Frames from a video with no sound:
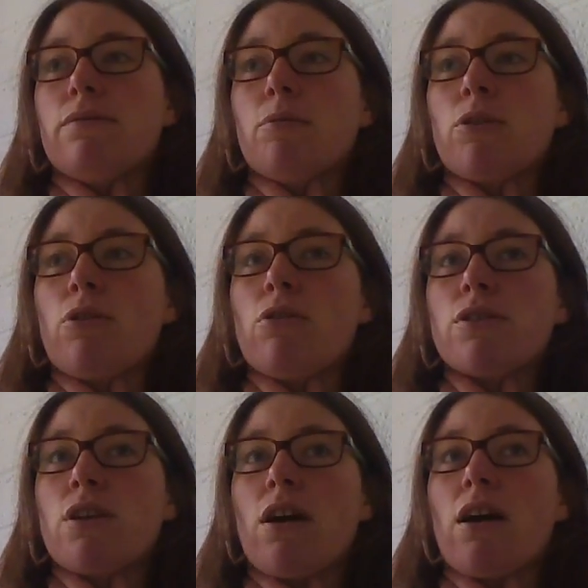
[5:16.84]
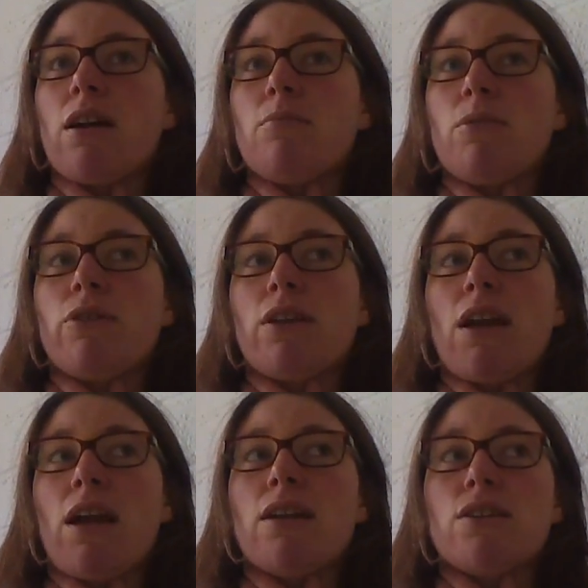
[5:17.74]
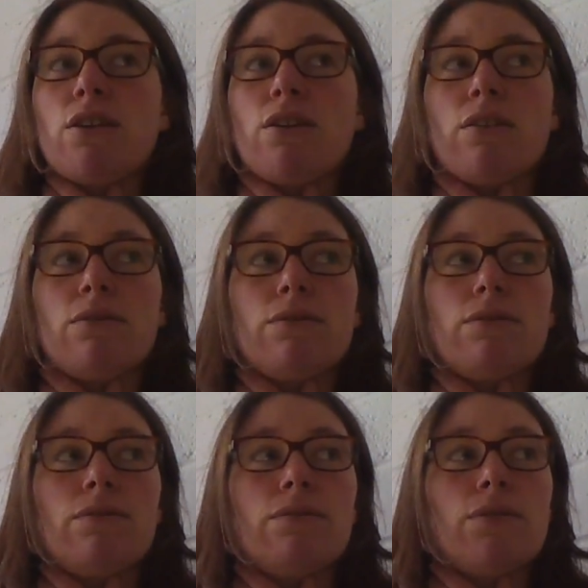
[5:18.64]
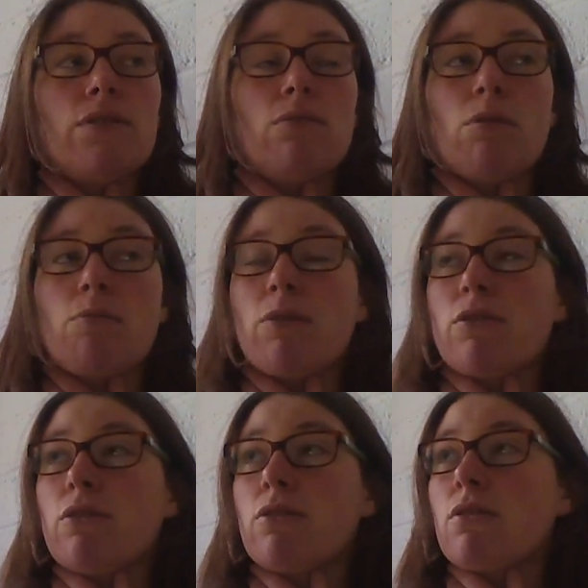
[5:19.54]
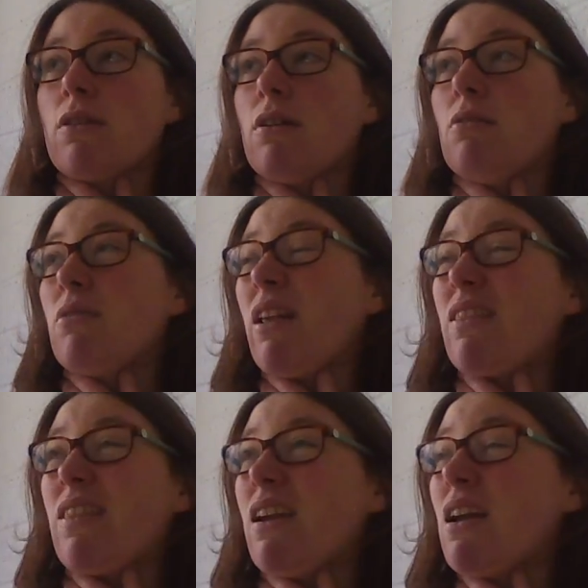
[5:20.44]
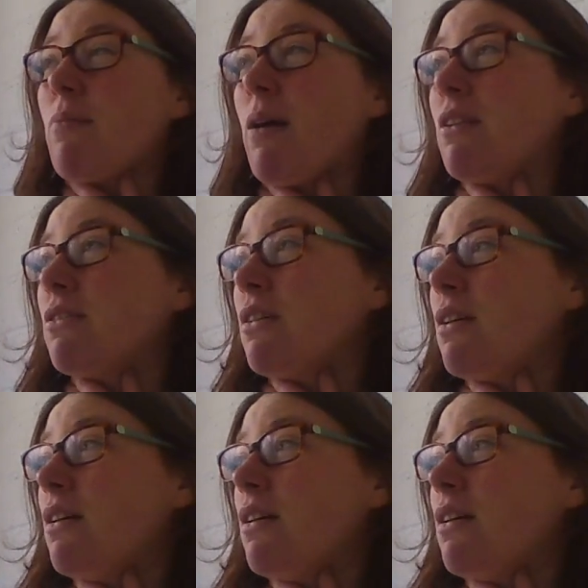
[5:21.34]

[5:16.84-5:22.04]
But all the time you're engaging your stomach muscles without thinking about it.